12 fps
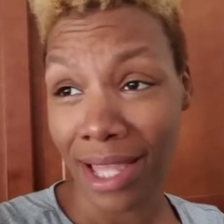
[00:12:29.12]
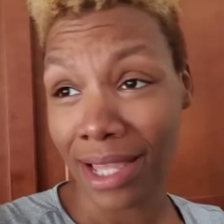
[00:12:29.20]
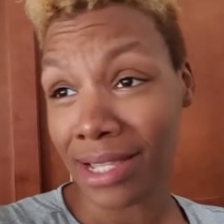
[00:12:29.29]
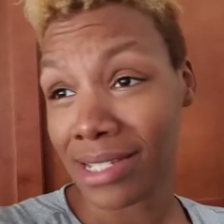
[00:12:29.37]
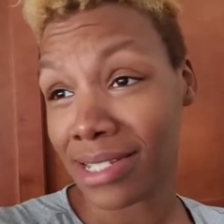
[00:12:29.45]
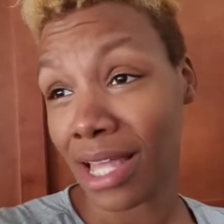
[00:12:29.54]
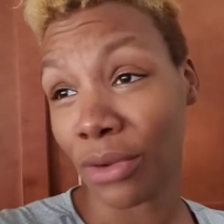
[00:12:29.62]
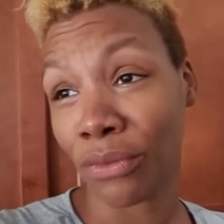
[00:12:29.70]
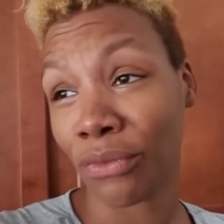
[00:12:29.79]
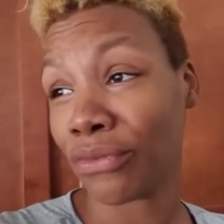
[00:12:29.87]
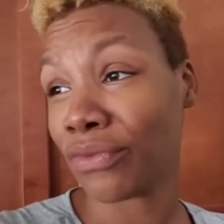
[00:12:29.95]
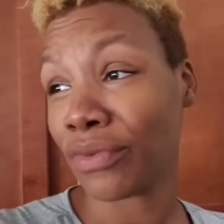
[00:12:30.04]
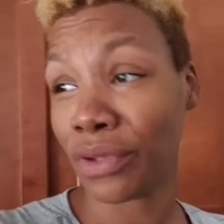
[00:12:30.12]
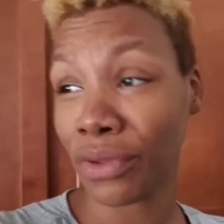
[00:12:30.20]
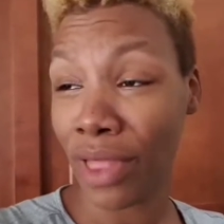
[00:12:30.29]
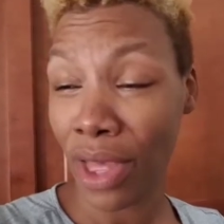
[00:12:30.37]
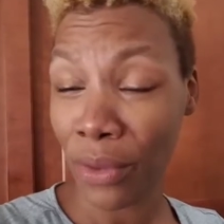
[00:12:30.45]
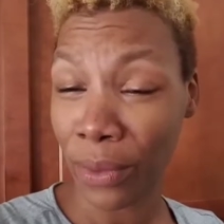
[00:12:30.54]
guys. I don't
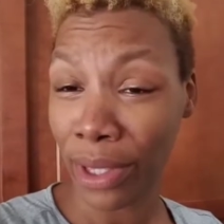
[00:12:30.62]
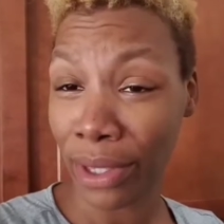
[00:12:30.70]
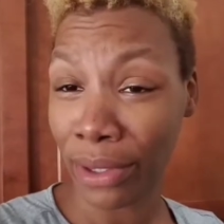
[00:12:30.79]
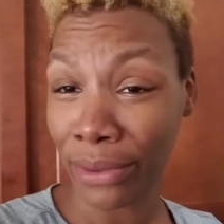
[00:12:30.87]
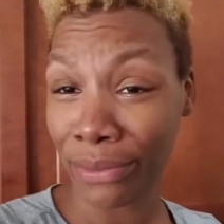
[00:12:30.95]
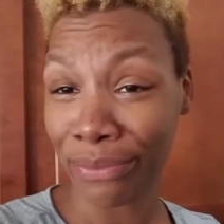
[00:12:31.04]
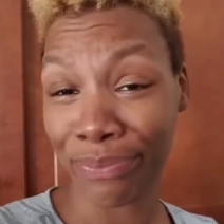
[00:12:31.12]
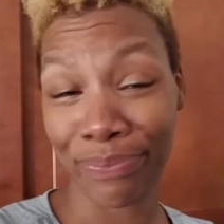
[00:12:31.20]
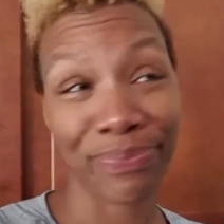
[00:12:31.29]
feel that well.